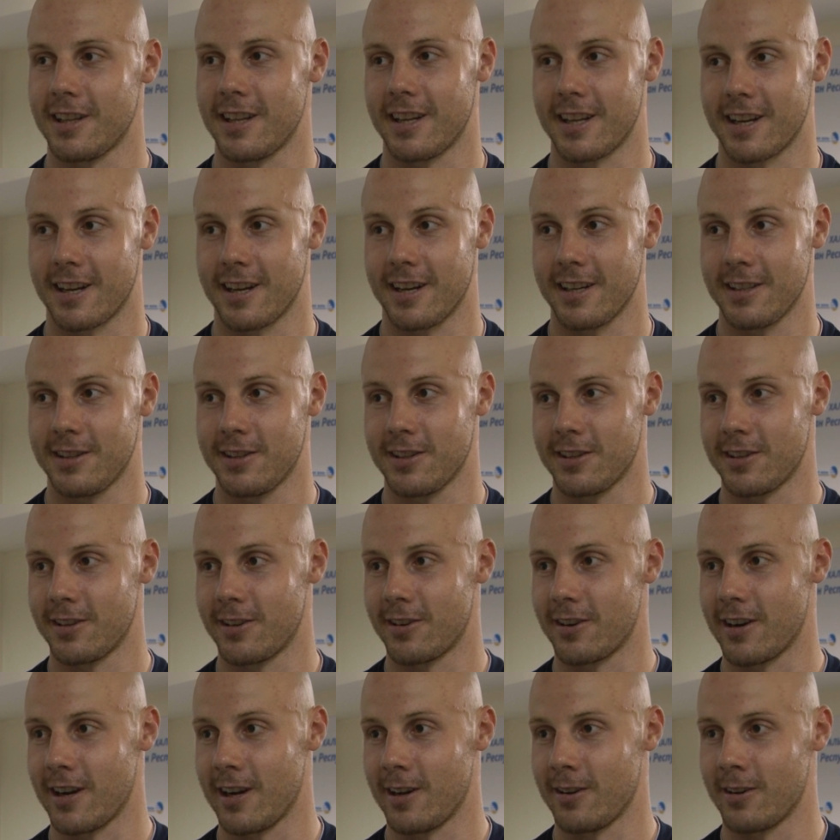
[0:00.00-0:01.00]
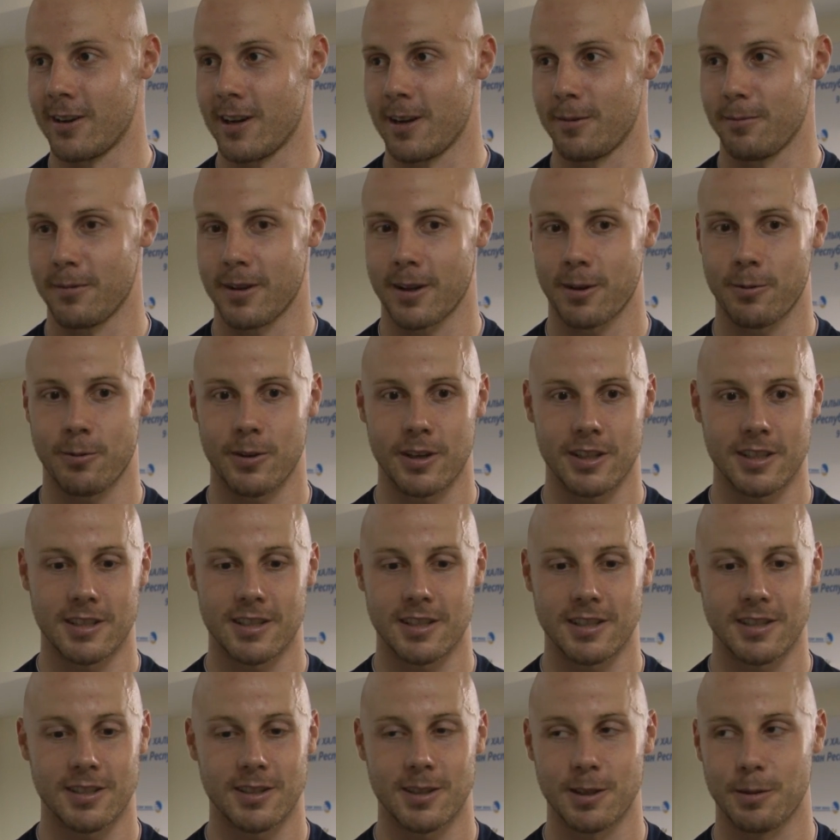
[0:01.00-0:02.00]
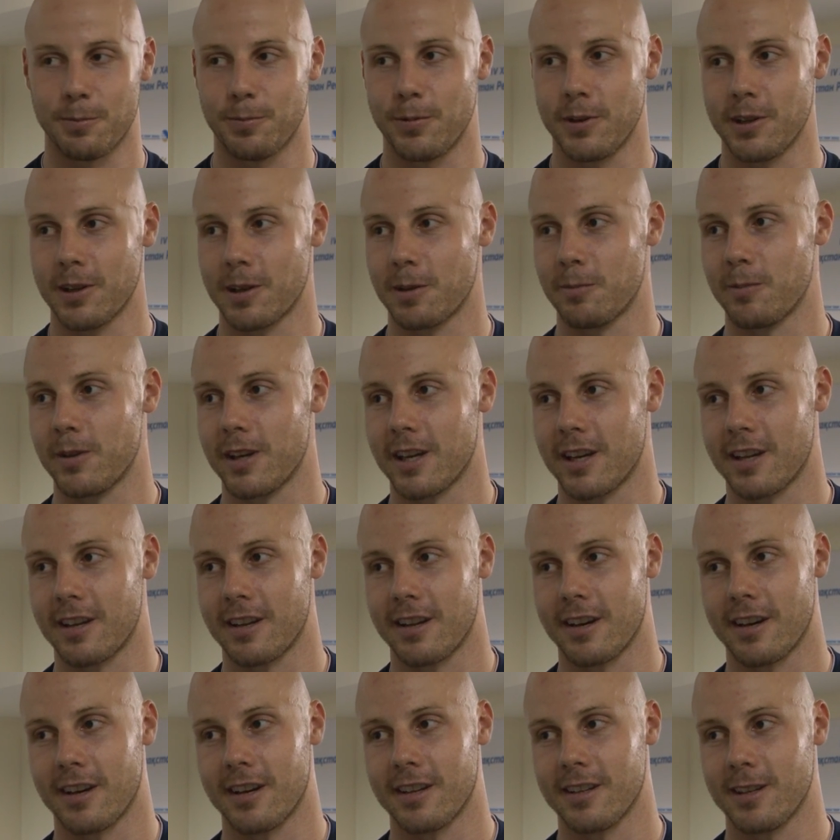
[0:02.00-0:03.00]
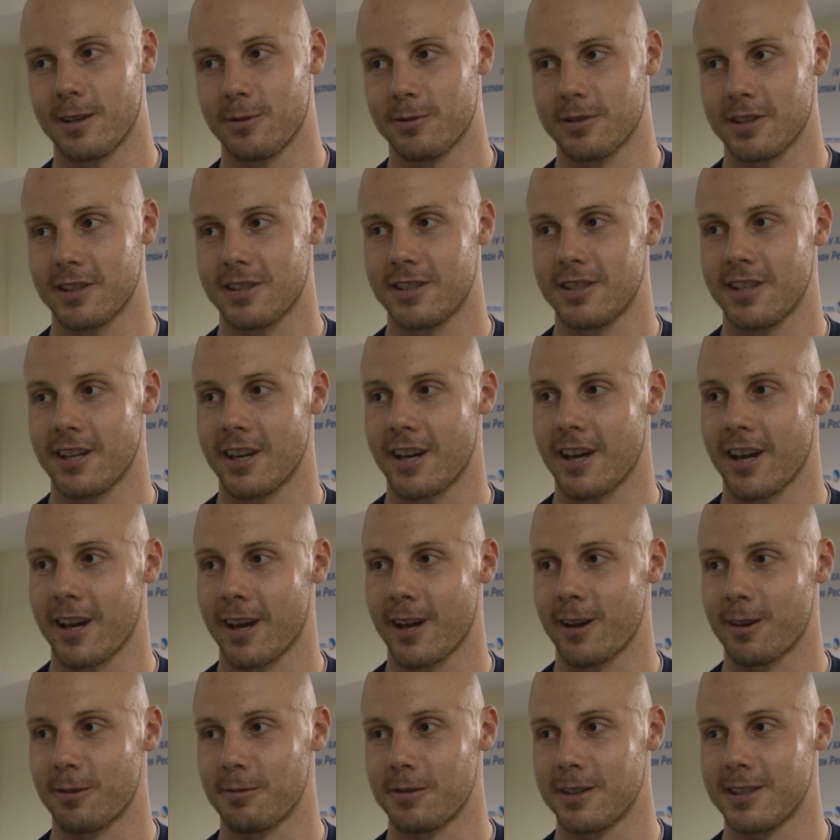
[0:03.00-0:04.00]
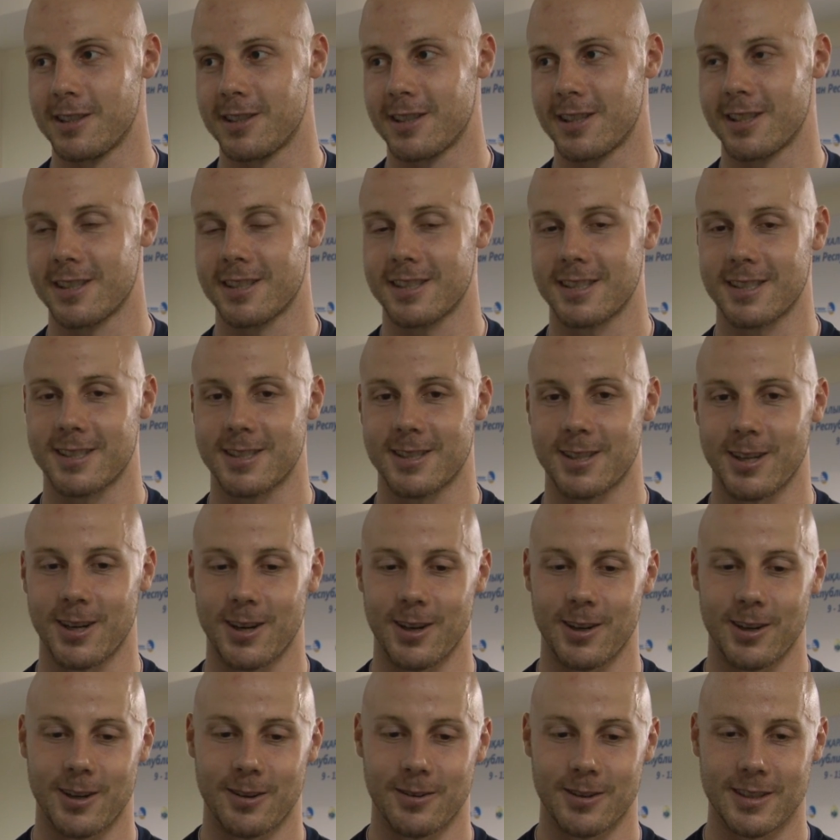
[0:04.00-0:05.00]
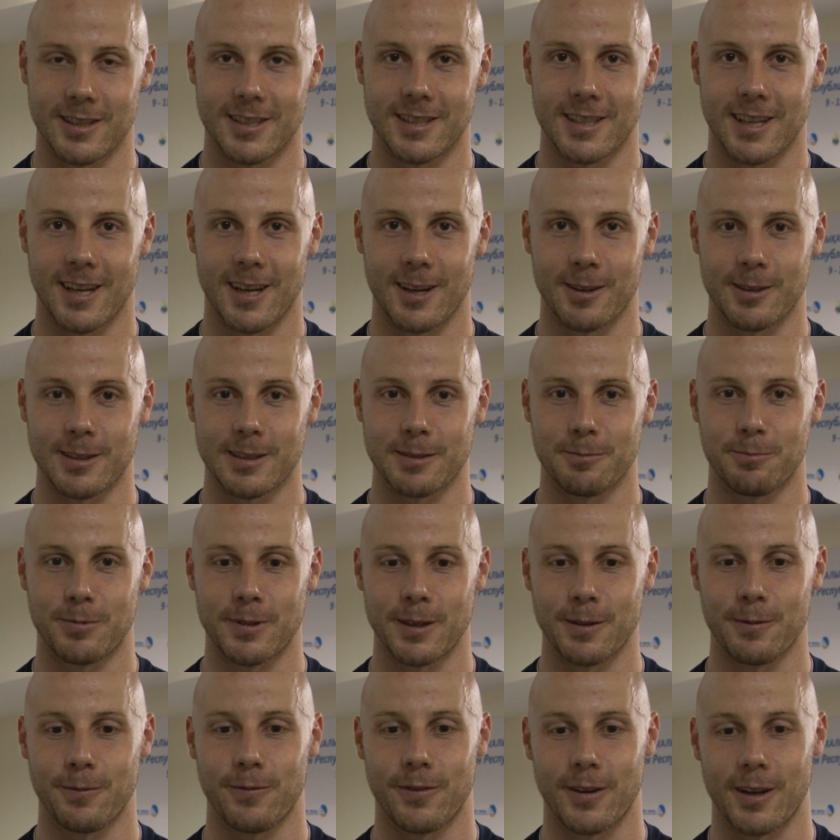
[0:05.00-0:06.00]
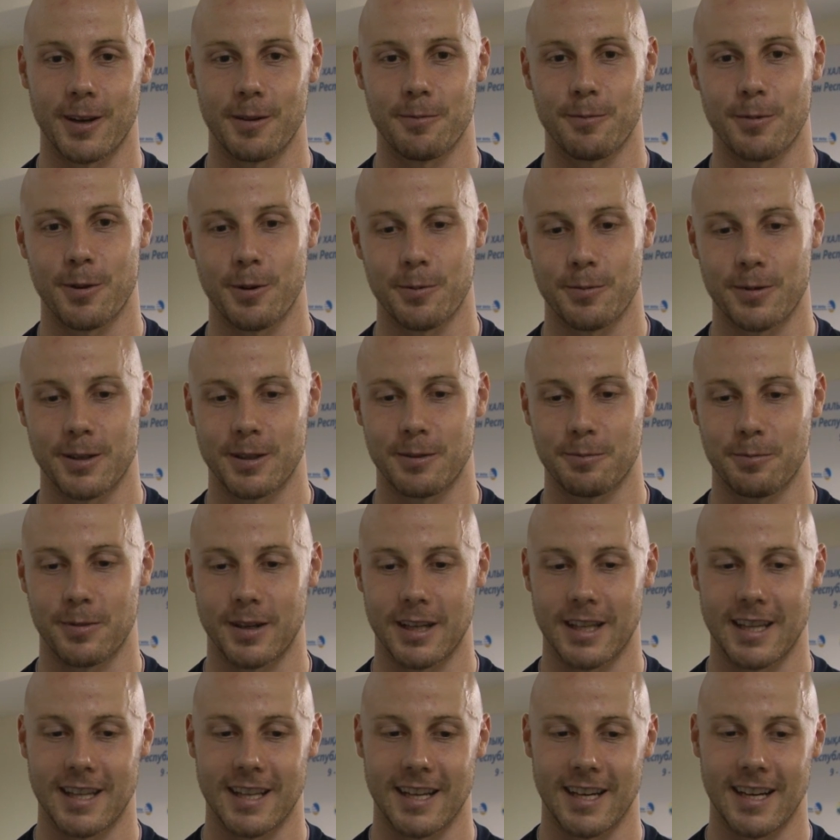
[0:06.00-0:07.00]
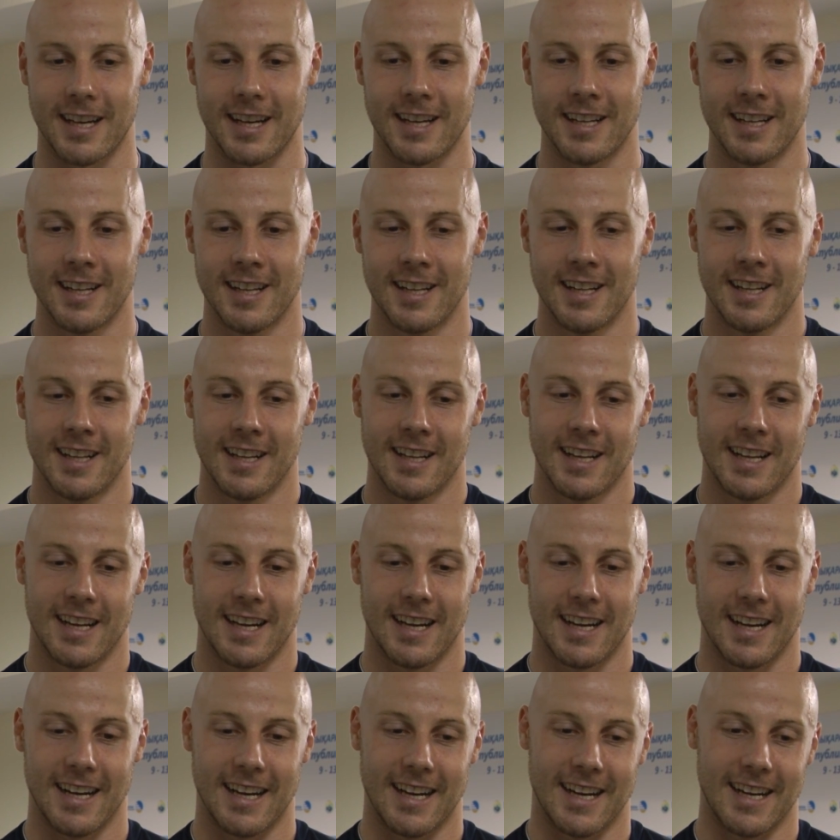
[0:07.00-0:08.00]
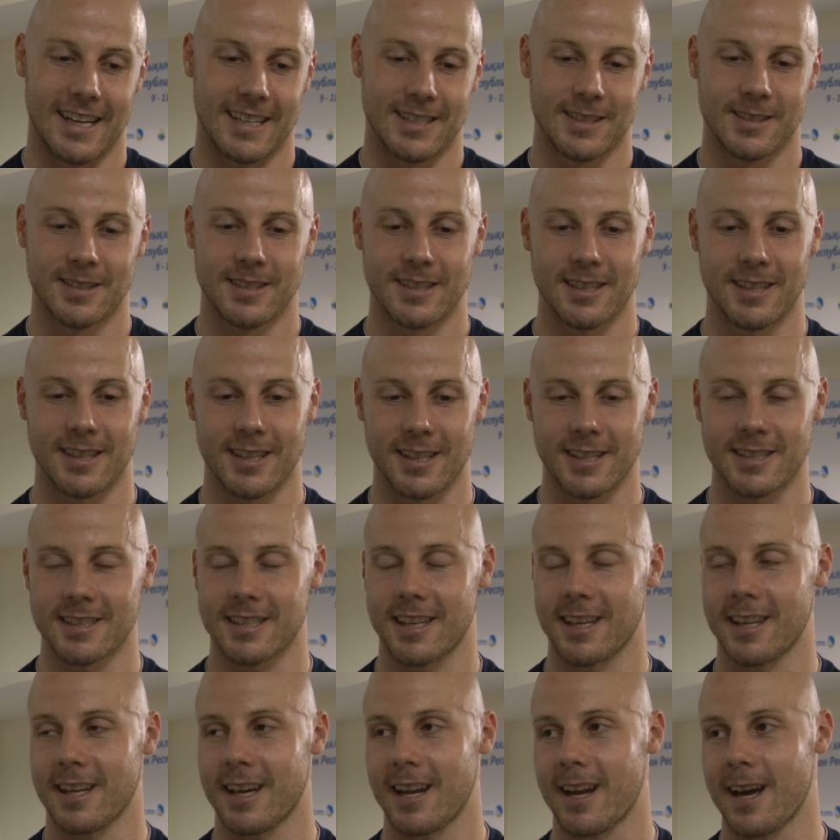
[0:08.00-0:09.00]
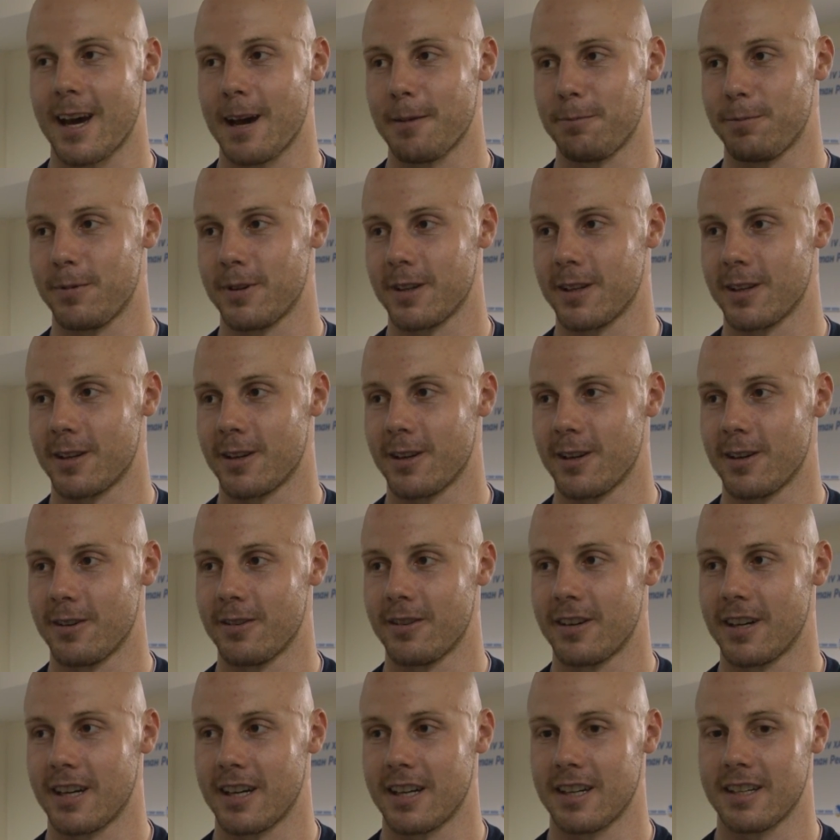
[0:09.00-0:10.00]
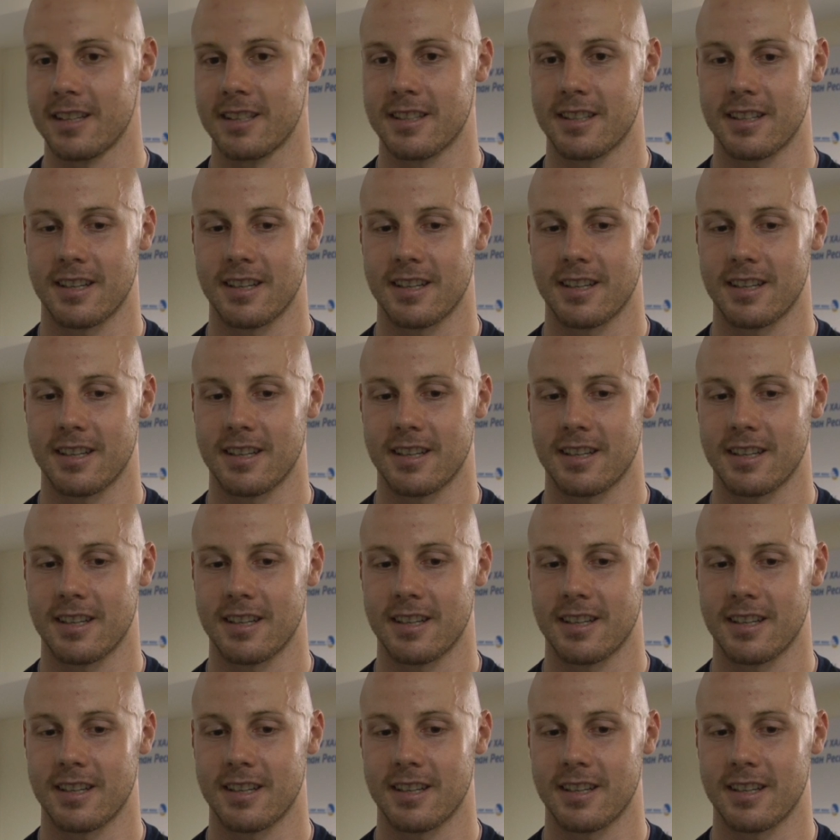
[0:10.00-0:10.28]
and I turned around, and I'm like, why is he still pulling me? And there was a stick hanging on my jersey, so it was a pretty funny moment, but the things like that happen, you know.